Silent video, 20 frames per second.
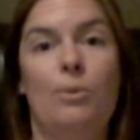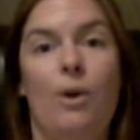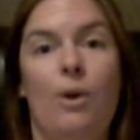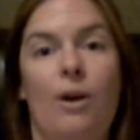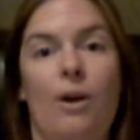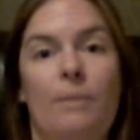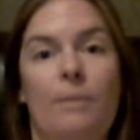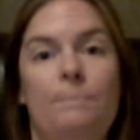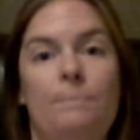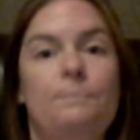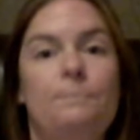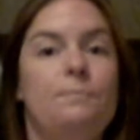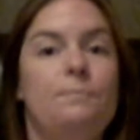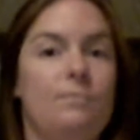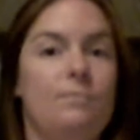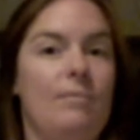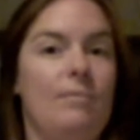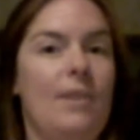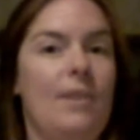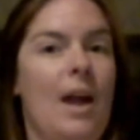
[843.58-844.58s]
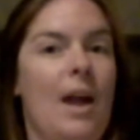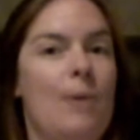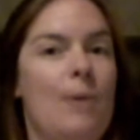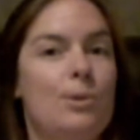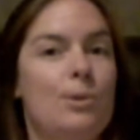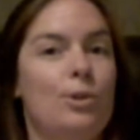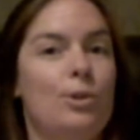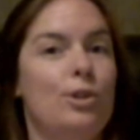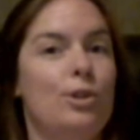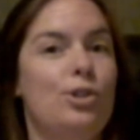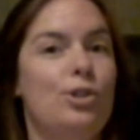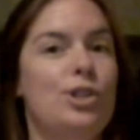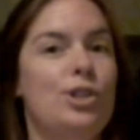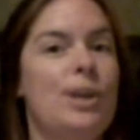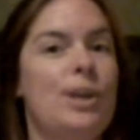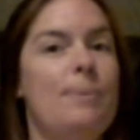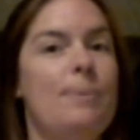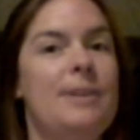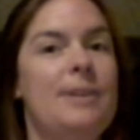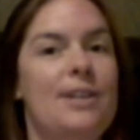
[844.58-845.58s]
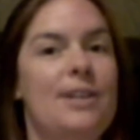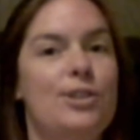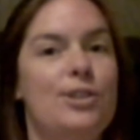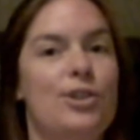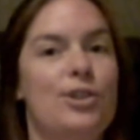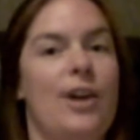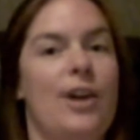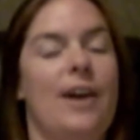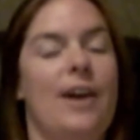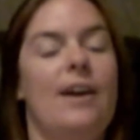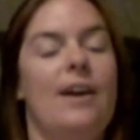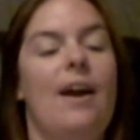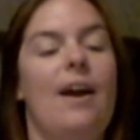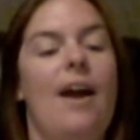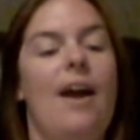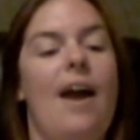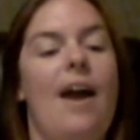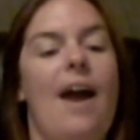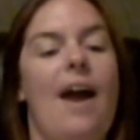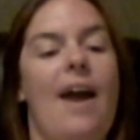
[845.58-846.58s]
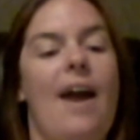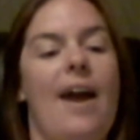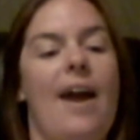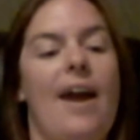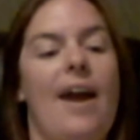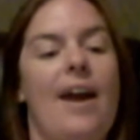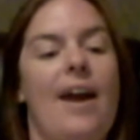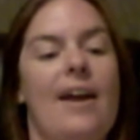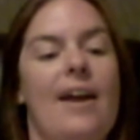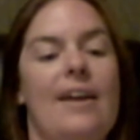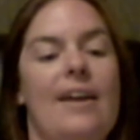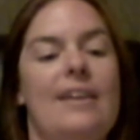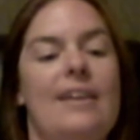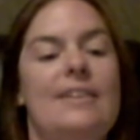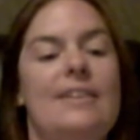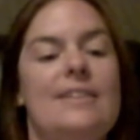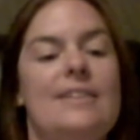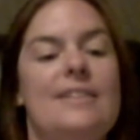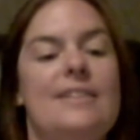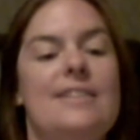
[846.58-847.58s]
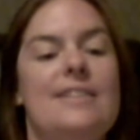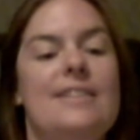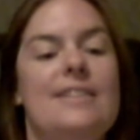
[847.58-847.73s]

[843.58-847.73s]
are. I was grocery shopping yesterday, and